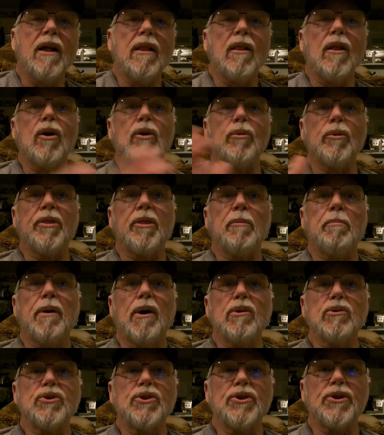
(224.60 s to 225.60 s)
along with the
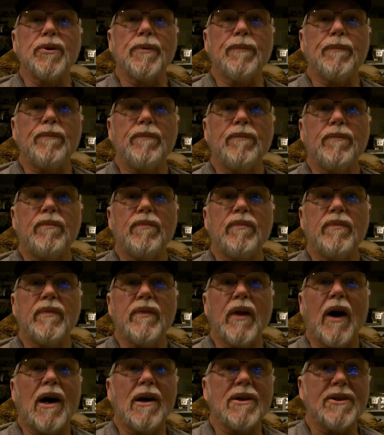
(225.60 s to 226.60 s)
poster.
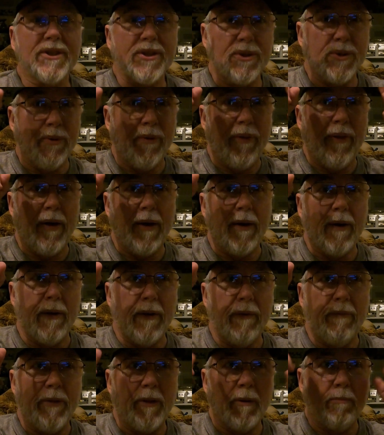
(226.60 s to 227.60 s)
Also,
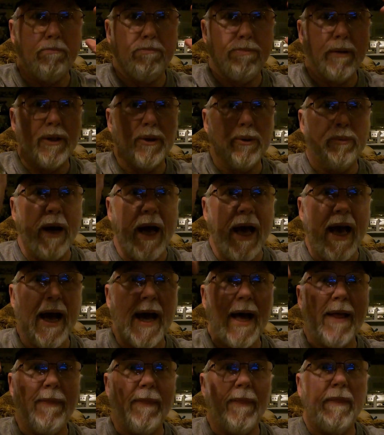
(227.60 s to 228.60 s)
the the blue
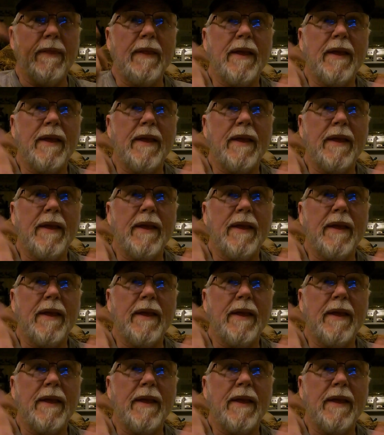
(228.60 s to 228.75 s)
hat